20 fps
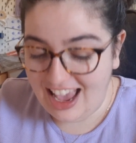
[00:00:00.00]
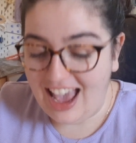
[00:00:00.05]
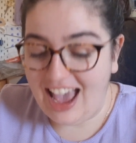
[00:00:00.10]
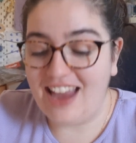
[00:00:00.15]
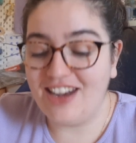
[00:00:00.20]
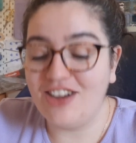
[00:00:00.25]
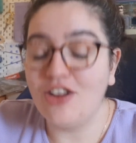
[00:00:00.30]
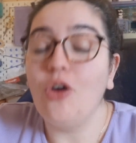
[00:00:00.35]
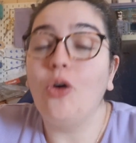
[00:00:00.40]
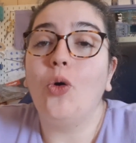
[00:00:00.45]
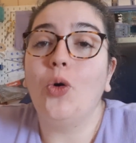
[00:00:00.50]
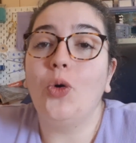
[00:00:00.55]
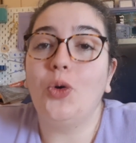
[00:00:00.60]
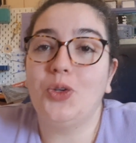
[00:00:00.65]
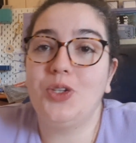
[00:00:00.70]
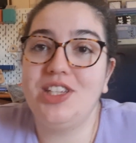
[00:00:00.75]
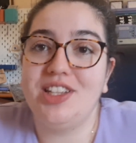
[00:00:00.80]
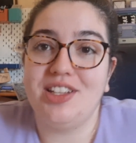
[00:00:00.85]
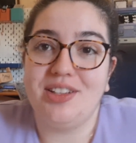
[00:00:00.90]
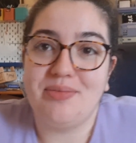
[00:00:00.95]
an
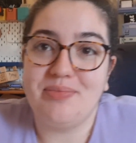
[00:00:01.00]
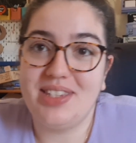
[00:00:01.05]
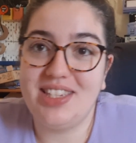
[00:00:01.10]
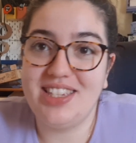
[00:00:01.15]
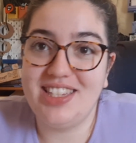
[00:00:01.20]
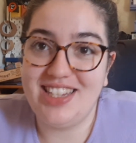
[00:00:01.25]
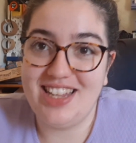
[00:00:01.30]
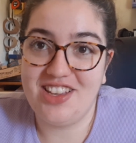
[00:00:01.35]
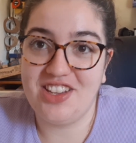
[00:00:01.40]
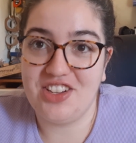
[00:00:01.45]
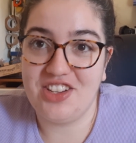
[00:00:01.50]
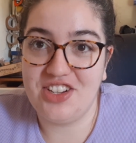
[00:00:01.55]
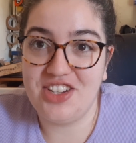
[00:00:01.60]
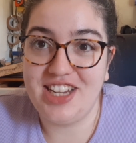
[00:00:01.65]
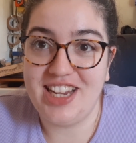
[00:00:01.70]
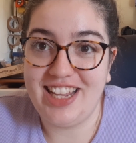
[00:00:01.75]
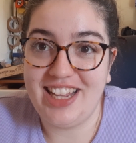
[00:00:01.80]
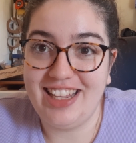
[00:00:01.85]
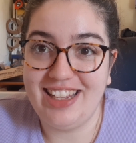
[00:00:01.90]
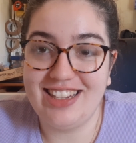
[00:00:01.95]
autumn sticker
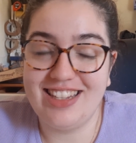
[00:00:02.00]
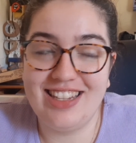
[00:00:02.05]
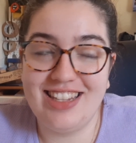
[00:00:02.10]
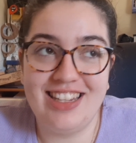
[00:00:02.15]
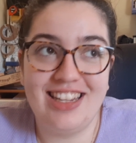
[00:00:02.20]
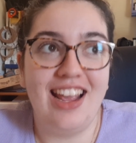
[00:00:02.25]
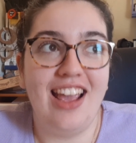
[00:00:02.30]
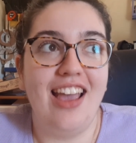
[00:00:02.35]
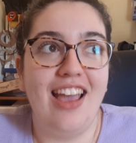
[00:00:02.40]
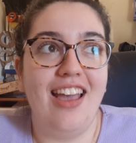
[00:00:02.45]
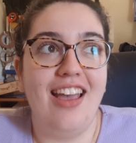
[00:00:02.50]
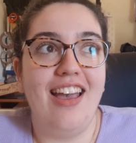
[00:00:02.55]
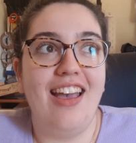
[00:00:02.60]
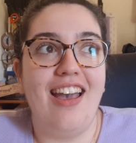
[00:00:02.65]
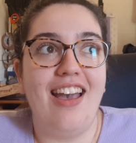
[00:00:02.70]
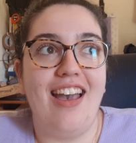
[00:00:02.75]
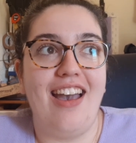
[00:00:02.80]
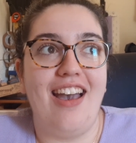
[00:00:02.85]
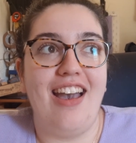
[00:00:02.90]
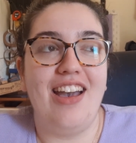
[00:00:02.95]
sheet.
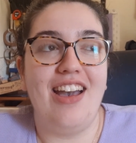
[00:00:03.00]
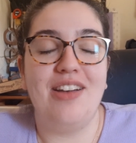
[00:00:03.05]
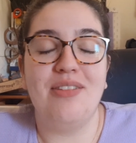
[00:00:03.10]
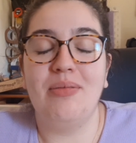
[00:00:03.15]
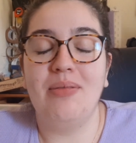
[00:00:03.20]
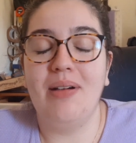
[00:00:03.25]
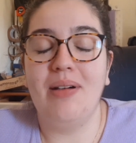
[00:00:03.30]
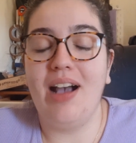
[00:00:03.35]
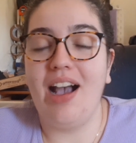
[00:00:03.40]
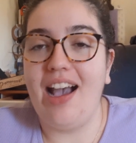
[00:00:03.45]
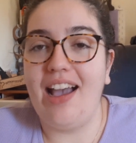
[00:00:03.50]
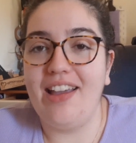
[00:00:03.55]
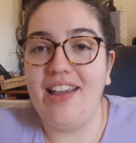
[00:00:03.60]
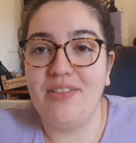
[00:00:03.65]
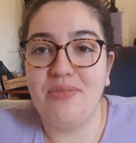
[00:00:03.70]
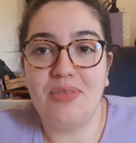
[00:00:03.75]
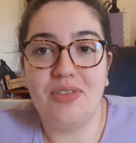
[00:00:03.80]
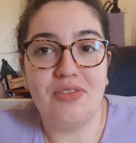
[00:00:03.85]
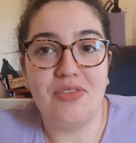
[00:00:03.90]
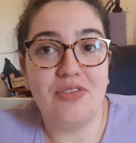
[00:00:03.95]

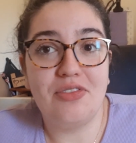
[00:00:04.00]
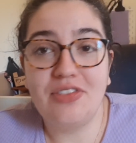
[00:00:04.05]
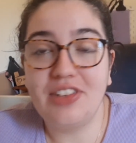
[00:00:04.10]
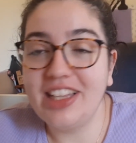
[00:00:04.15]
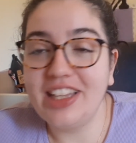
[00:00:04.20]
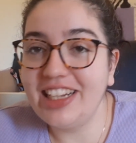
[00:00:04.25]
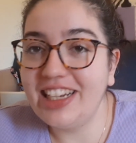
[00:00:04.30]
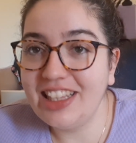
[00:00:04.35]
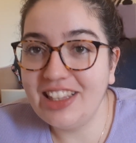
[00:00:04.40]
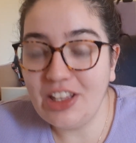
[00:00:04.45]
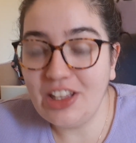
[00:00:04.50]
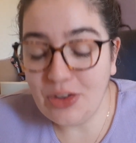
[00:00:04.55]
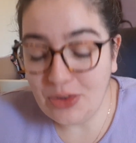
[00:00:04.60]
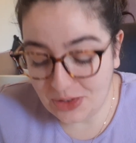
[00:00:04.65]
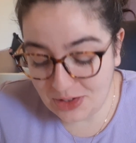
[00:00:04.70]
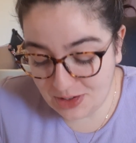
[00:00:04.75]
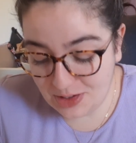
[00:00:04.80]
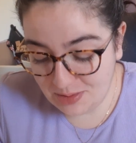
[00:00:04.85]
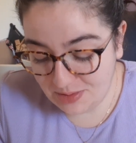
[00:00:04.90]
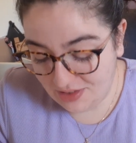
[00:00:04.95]
I've been feeling the
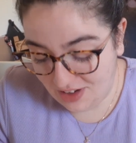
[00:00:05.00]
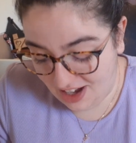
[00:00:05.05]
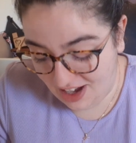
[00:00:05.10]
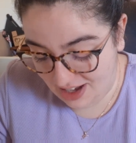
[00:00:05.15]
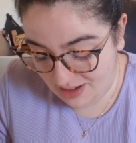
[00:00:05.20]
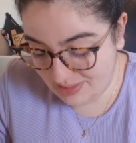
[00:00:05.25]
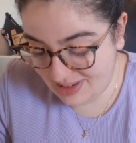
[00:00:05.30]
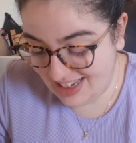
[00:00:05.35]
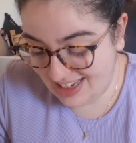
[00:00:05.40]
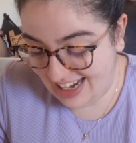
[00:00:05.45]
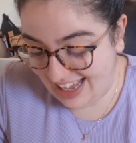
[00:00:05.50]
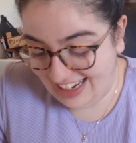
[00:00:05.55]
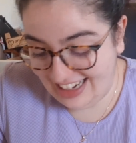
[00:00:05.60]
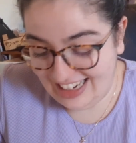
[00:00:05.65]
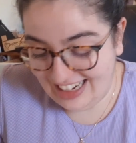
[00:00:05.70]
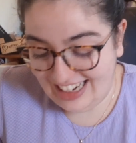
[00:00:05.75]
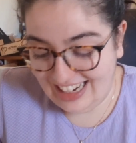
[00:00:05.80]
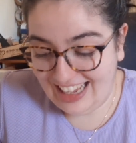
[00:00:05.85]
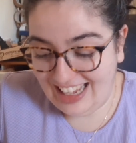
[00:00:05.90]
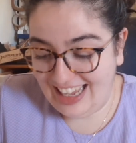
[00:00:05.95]
autumn vibes
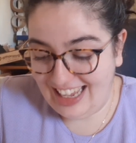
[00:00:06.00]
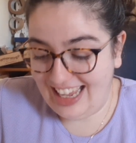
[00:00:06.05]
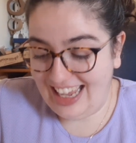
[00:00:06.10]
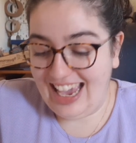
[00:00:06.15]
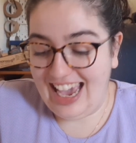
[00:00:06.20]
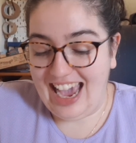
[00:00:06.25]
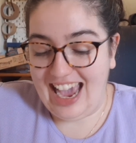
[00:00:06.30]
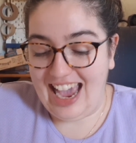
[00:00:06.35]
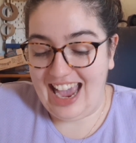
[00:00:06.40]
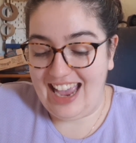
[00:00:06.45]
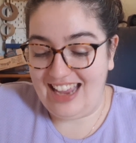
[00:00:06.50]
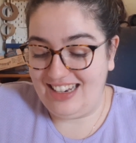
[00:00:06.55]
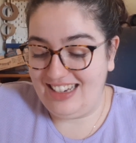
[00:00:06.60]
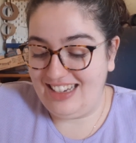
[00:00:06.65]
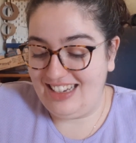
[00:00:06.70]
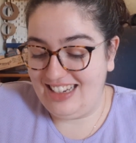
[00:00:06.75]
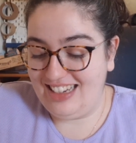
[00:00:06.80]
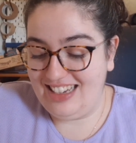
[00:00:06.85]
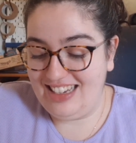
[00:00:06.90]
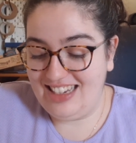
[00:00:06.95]
lately,
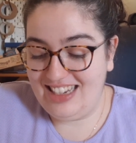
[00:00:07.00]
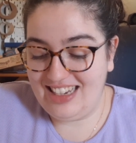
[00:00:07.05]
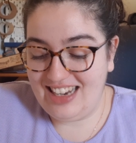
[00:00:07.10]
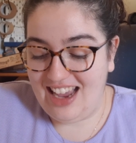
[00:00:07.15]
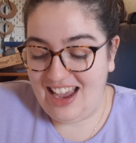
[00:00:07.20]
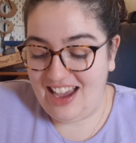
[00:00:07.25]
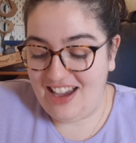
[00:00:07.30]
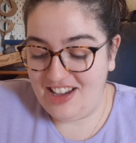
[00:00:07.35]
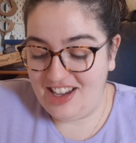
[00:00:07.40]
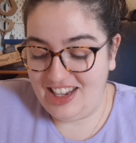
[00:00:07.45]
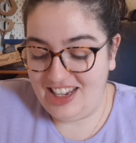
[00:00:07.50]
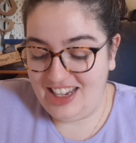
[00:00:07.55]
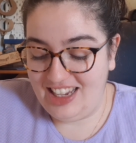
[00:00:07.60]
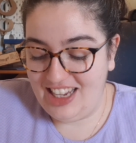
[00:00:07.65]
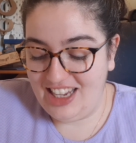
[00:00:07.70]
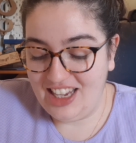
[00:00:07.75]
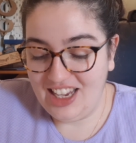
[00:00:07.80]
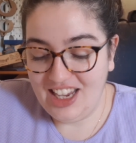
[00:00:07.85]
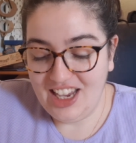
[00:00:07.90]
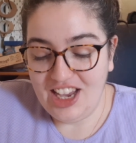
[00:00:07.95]
and
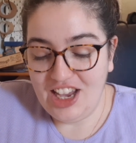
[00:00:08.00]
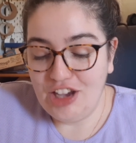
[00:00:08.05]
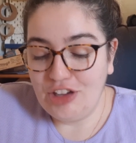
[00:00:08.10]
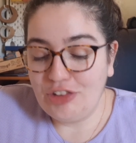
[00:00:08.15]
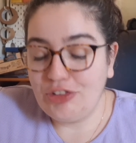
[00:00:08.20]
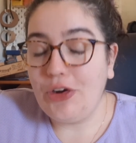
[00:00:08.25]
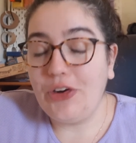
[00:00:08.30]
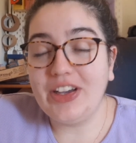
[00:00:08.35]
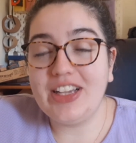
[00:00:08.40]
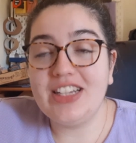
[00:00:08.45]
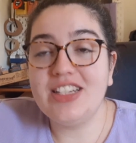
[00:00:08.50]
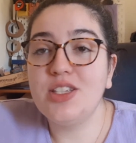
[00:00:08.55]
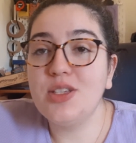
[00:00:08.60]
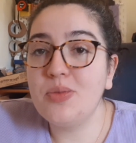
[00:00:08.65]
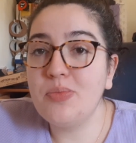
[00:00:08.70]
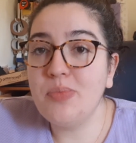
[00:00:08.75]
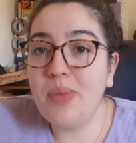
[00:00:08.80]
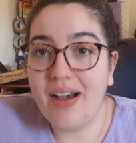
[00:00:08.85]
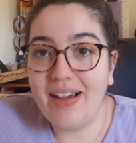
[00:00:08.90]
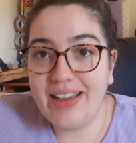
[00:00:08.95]
I got
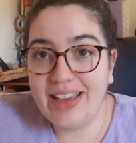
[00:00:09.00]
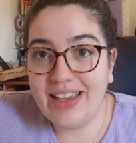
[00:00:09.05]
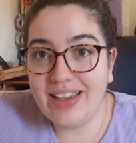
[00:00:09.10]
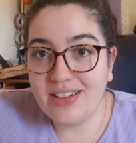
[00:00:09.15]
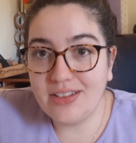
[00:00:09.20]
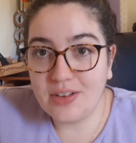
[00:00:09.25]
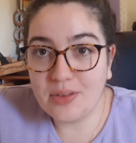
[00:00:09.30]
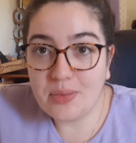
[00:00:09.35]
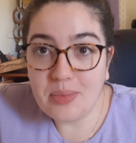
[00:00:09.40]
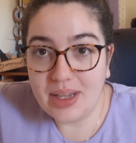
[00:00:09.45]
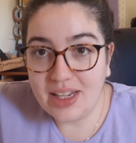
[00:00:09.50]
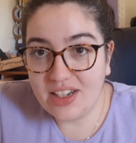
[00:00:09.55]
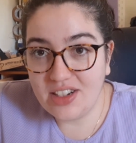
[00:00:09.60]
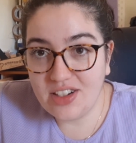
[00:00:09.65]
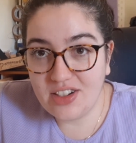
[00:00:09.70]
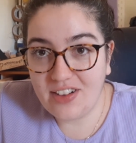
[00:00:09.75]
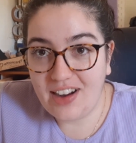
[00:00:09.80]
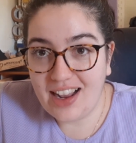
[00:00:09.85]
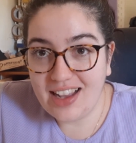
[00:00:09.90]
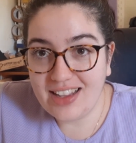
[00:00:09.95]
inspired on
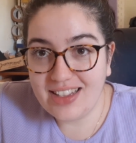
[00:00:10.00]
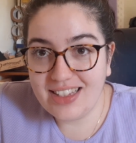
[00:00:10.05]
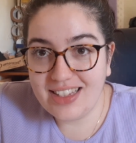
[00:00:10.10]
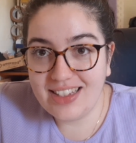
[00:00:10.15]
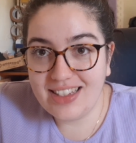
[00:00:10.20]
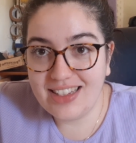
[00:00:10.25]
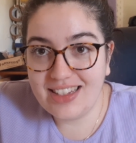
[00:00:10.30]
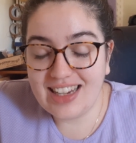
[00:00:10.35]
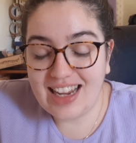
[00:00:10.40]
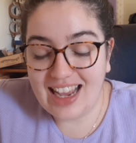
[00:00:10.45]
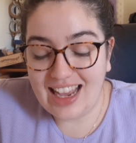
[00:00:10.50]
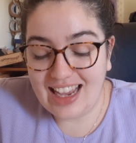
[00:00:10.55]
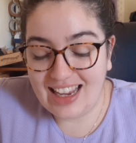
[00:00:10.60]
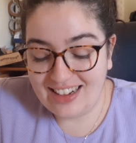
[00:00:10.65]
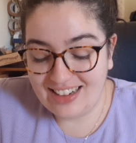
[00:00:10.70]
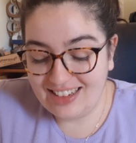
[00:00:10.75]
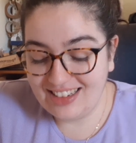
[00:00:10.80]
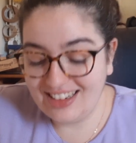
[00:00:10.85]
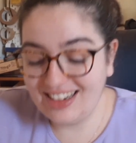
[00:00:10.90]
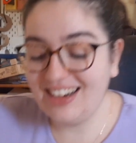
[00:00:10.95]
Pinterest,
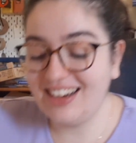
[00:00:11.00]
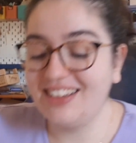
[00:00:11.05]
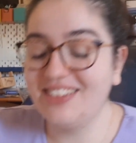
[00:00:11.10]
and